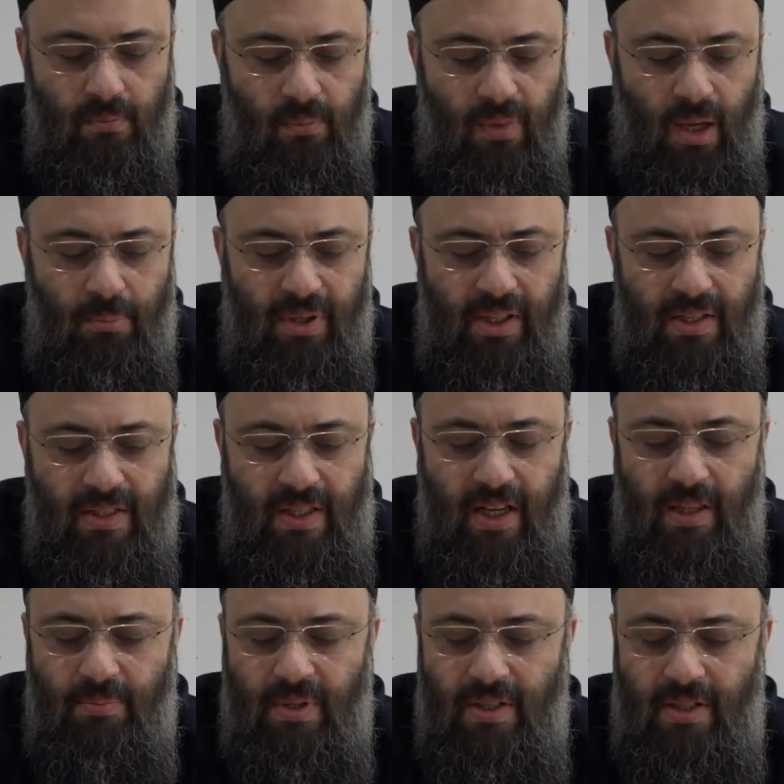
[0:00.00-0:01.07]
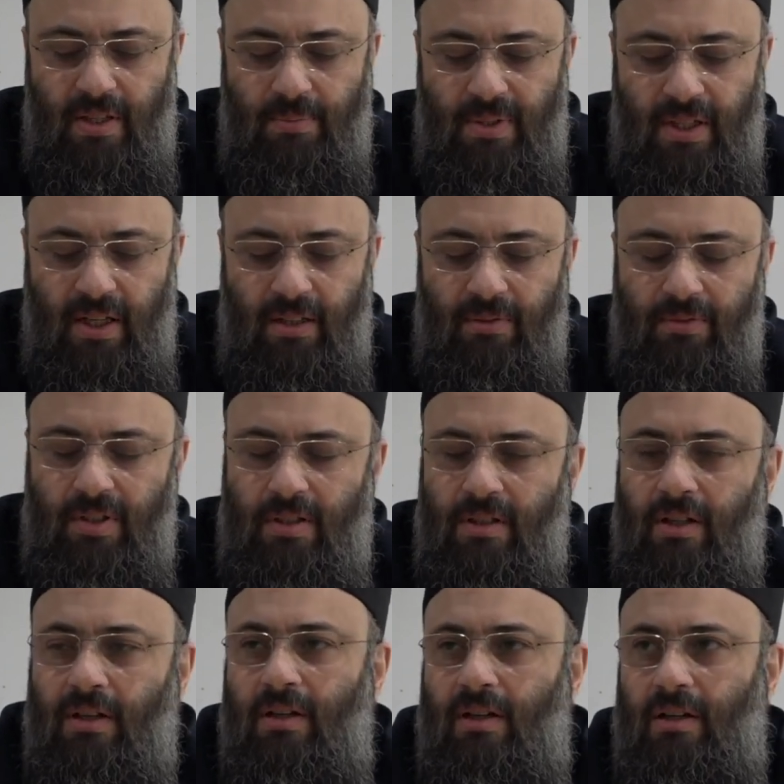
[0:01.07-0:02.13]
But the statements themselves
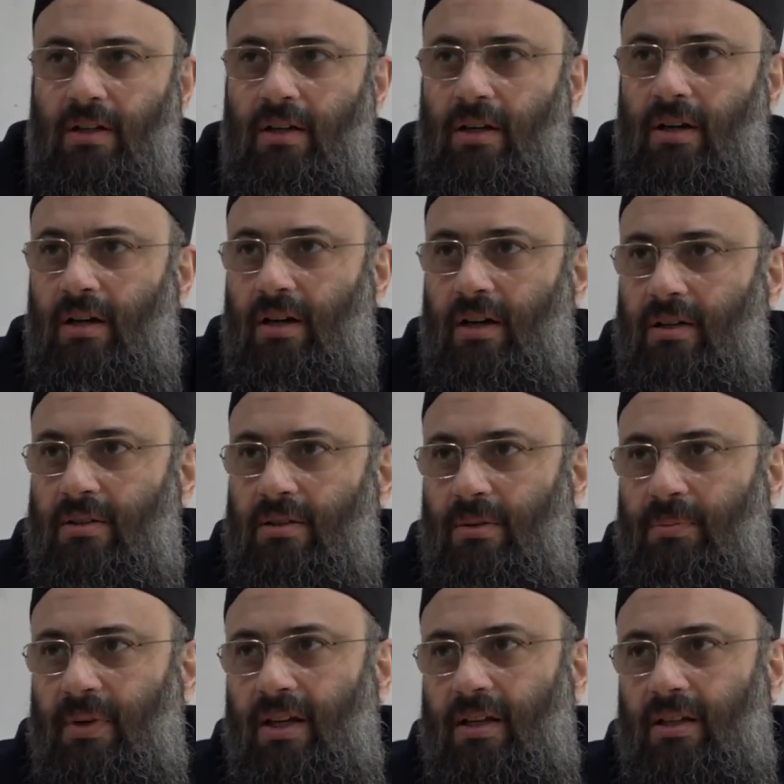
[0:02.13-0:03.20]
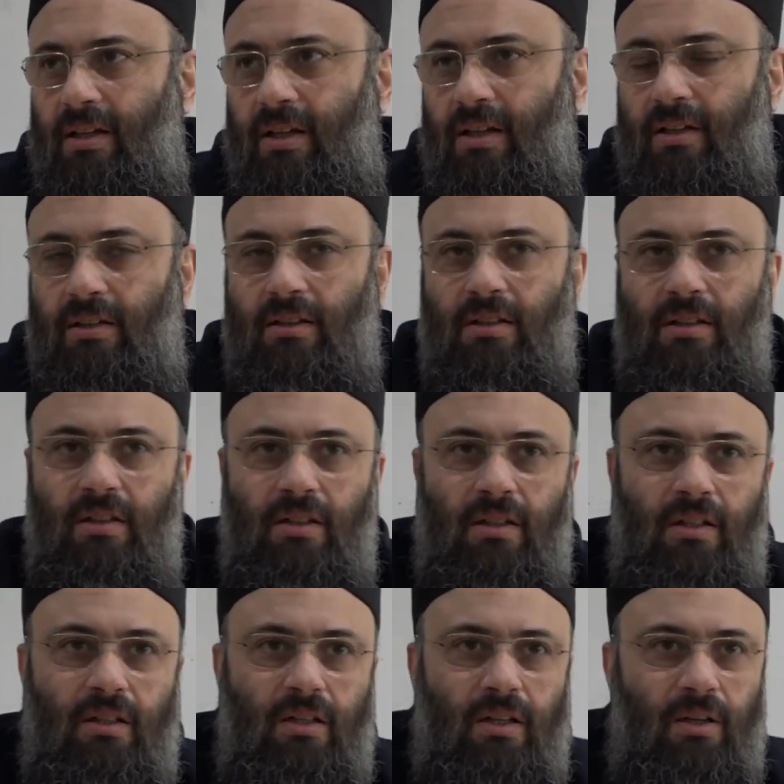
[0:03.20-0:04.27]
are, to me, clear
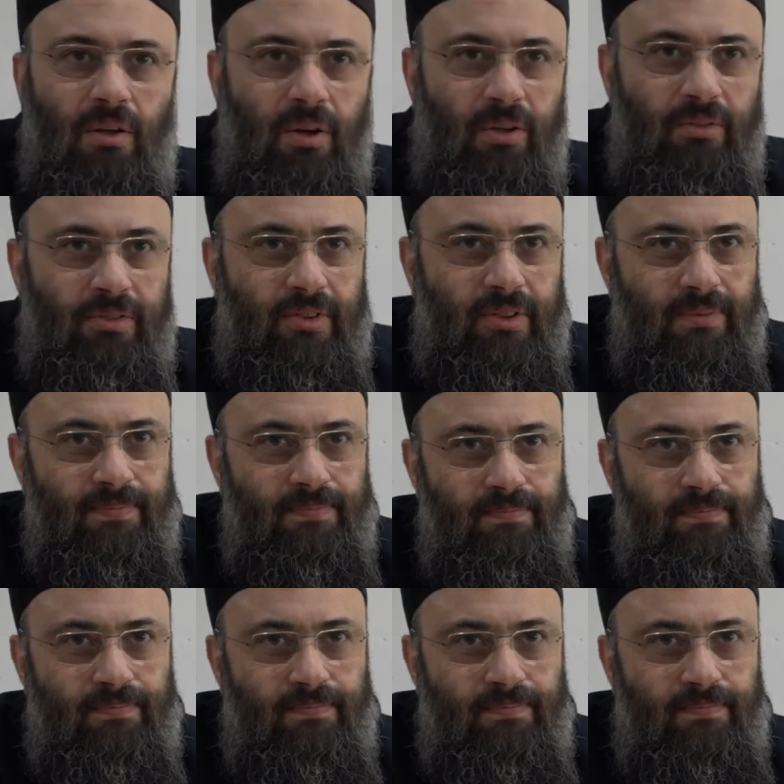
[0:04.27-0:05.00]
kufr.